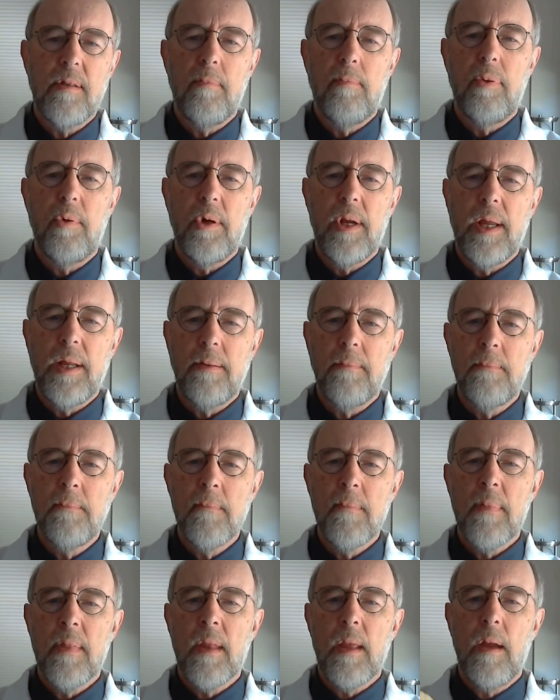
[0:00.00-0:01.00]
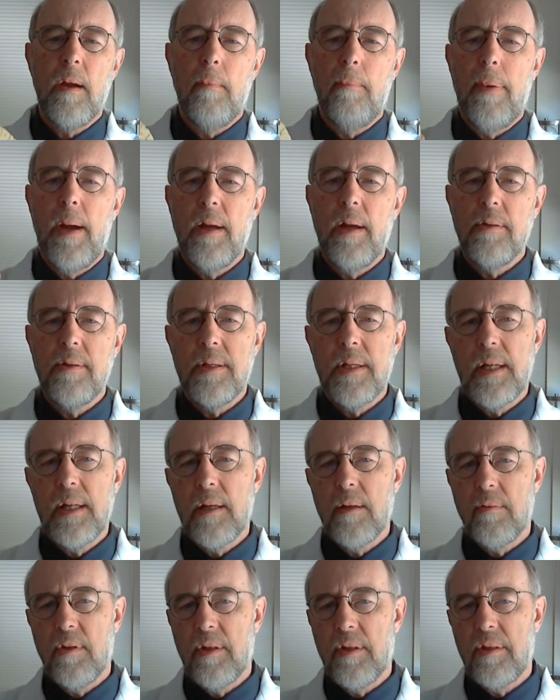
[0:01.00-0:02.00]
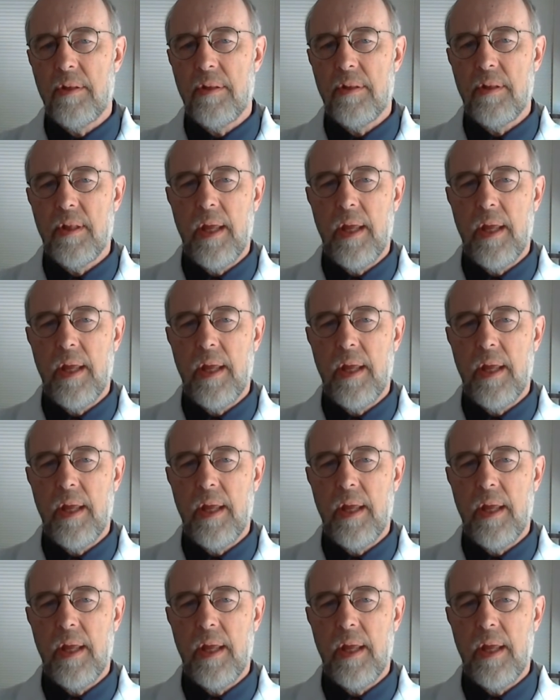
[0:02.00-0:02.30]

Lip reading: the brain about dealing with